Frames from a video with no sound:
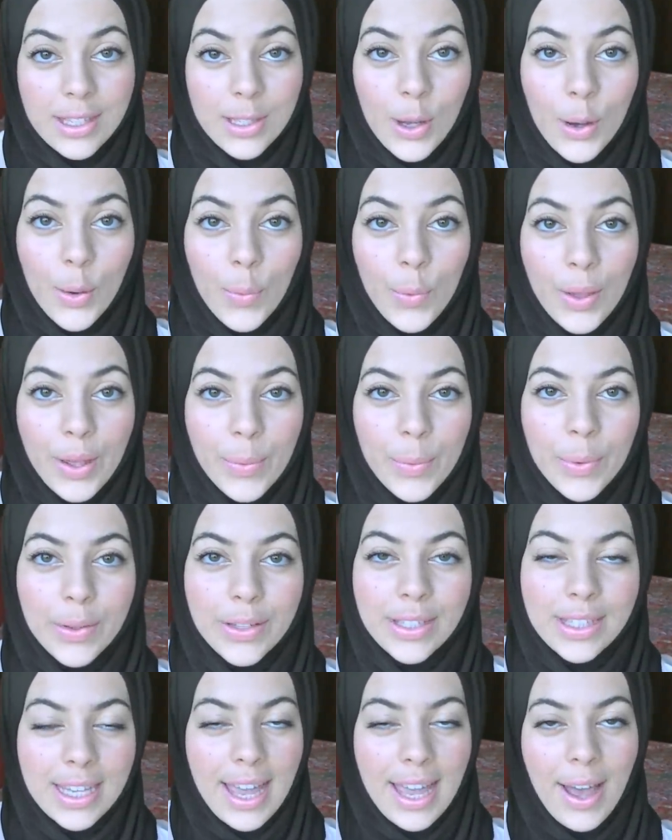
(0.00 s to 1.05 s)
so we will
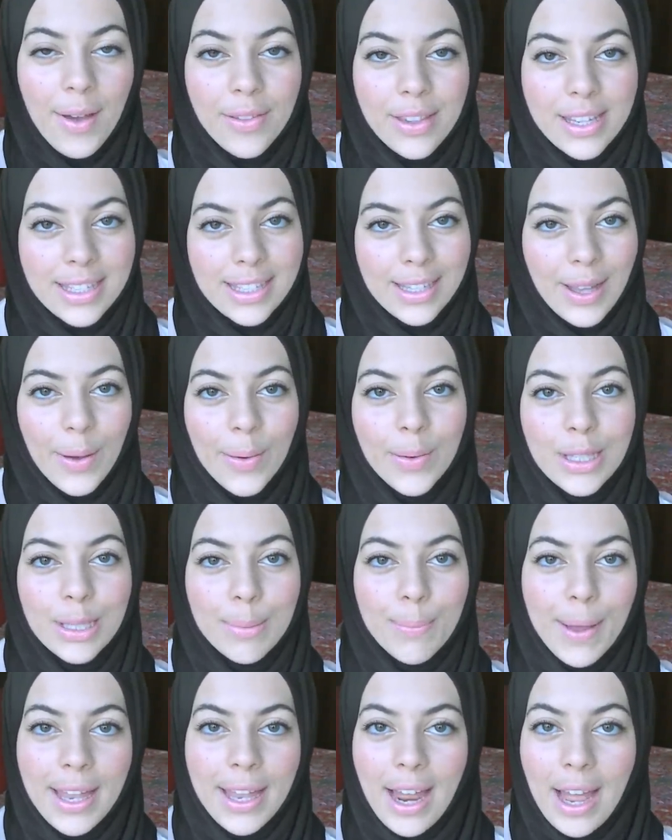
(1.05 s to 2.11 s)
see how this goes,
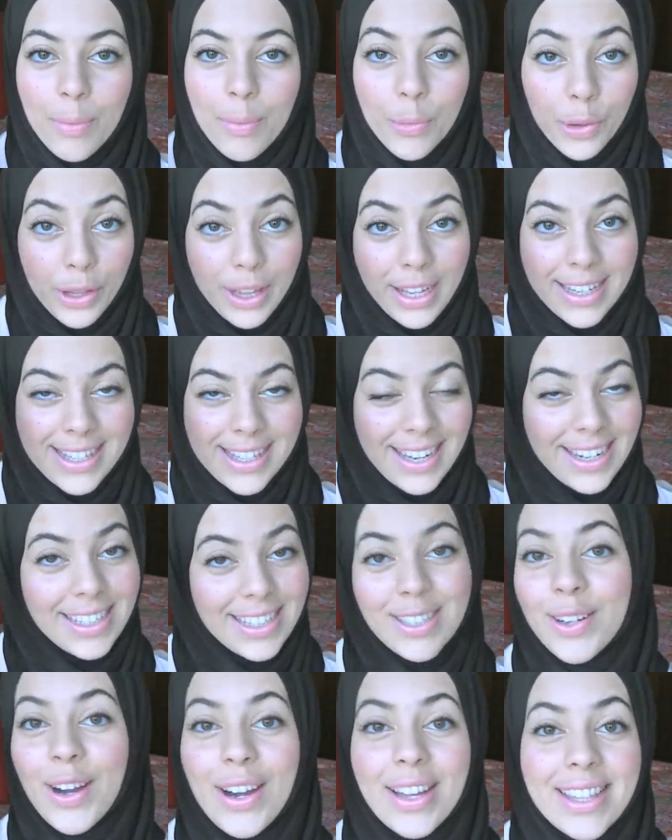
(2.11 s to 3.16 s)
but I'm really excited
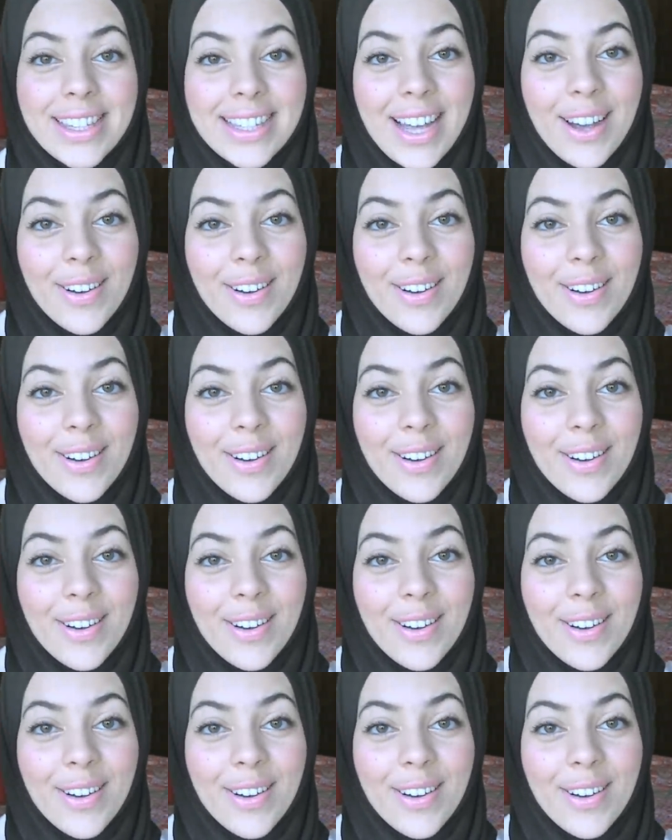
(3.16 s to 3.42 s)
to try this